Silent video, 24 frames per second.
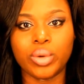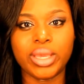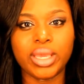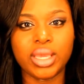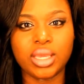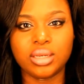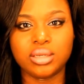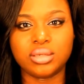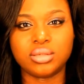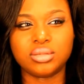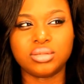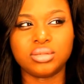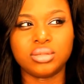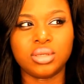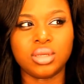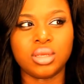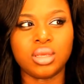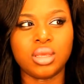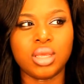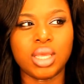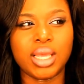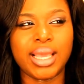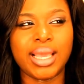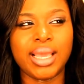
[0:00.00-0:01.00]
went
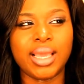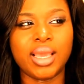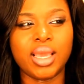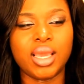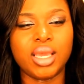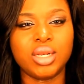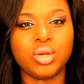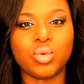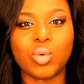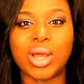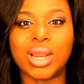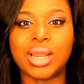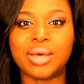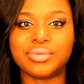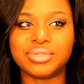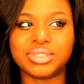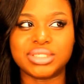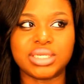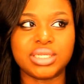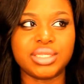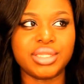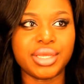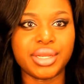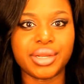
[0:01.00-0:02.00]
and while I was
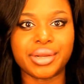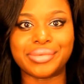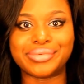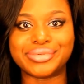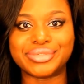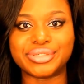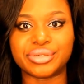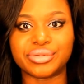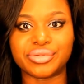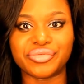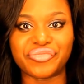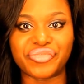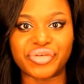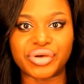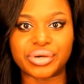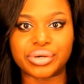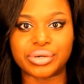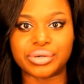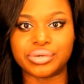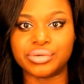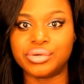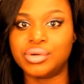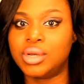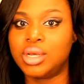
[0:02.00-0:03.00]
in there, I was on the
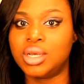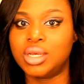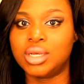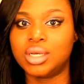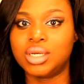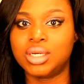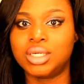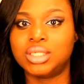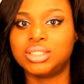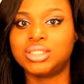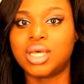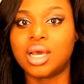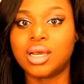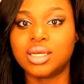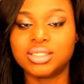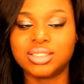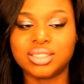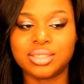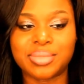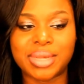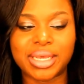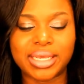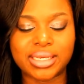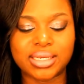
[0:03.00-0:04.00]
phone talking
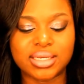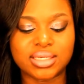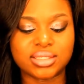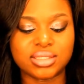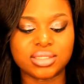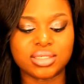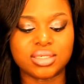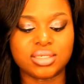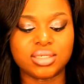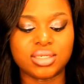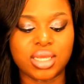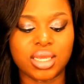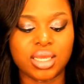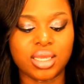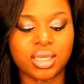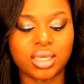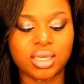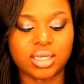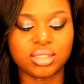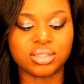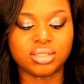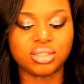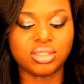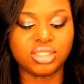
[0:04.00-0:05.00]
to my cousin
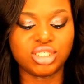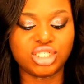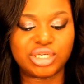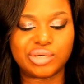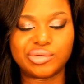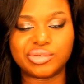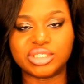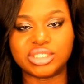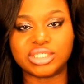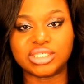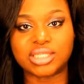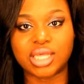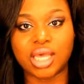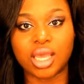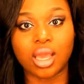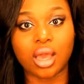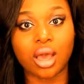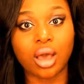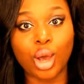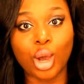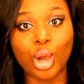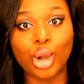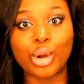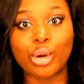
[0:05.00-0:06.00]
and she was just like,
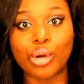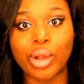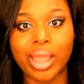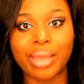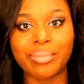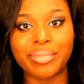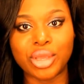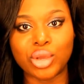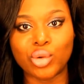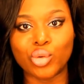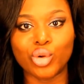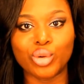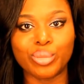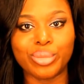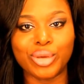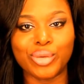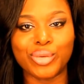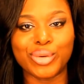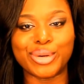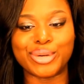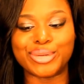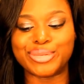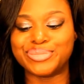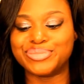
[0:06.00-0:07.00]
oh, grab me Ruby
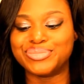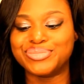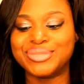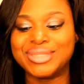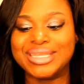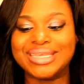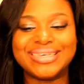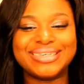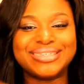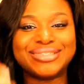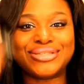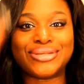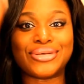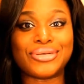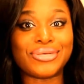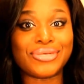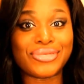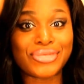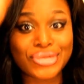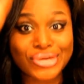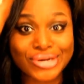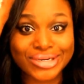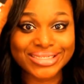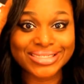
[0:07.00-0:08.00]
Woo. So,
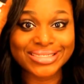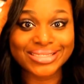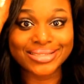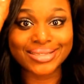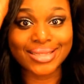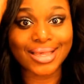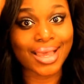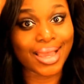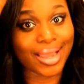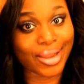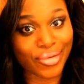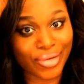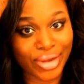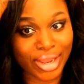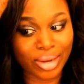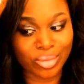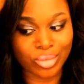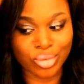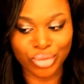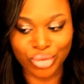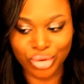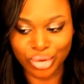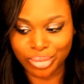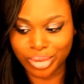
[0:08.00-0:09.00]
of course, I
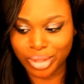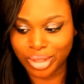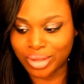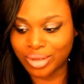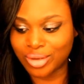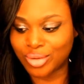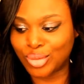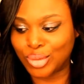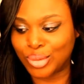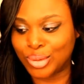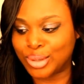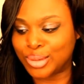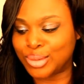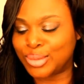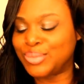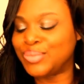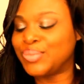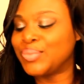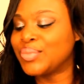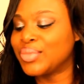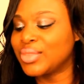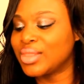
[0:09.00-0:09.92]
grabbed Ruby Woo.